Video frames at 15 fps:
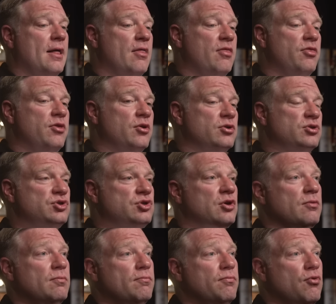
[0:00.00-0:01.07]
there are
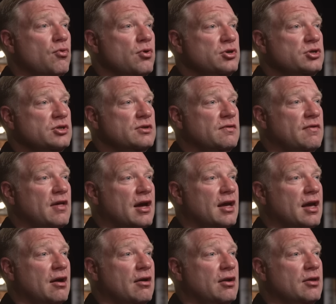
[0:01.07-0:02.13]
certain portions of that
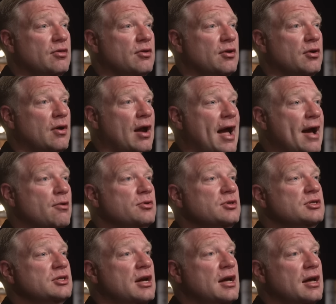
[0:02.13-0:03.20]
county that are
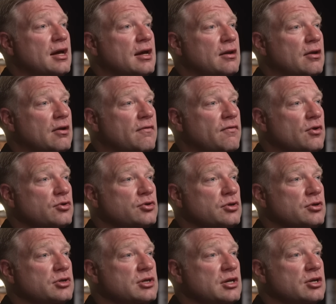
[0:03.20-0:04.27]
outside of her
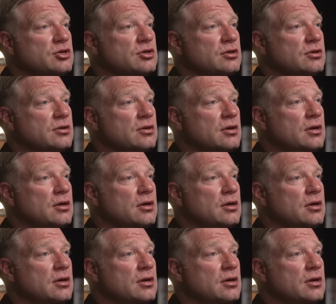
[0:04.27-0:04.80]
jurisdiction,